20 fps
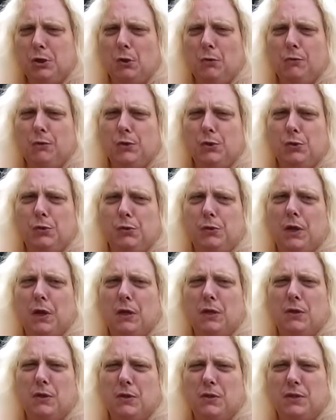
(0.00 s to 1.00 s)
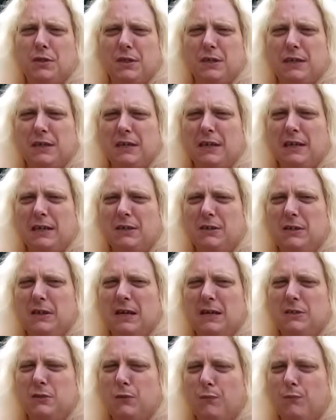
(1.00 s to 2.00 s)
show the true colors and that they're
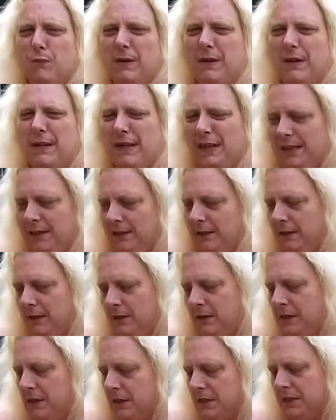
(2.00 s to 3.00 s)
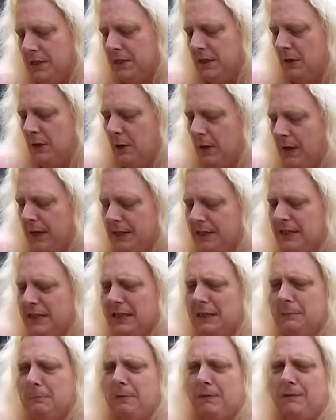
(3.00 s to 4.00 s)
not so friendly. So I
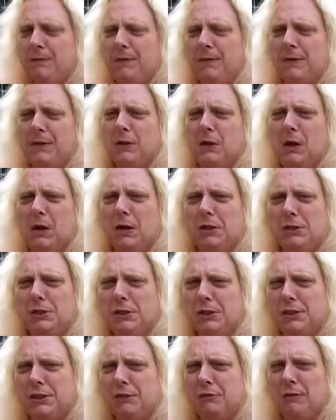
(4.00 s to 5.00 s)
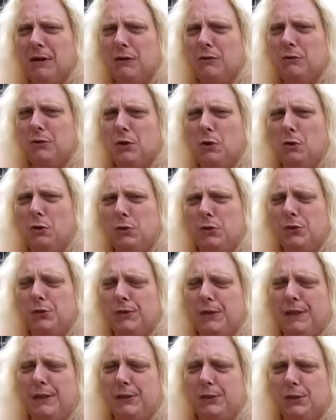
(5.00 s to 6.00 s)
tend to be very cautious around total
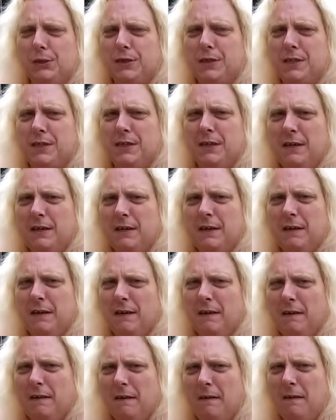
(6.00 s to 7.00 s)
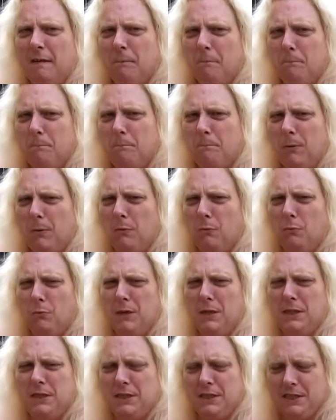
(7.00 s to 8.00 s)
strangers. But
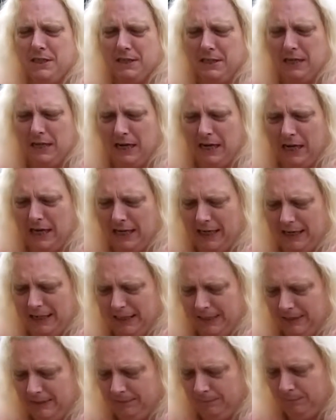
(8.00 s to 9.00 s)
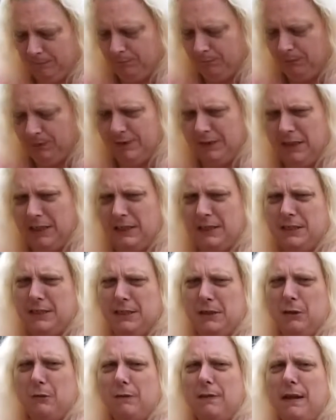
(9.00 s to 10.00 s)
once I get to
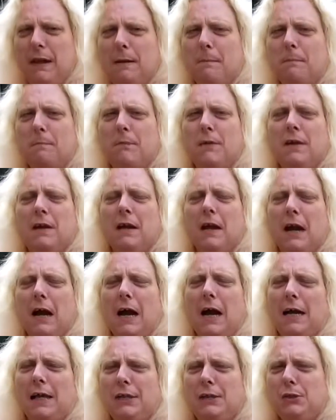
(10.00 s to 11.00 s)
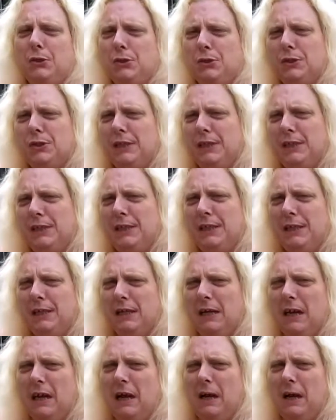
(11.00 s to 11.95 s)
know them, I usually